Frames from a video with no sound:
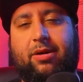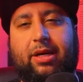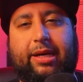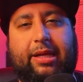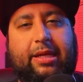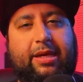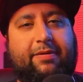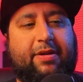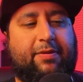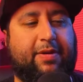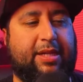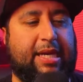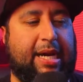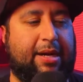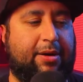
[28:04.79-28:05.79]
We're gonna leave it
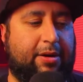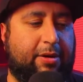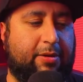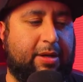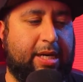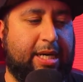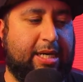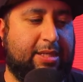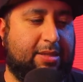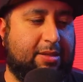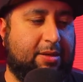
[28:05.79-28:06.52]
with that note, guys.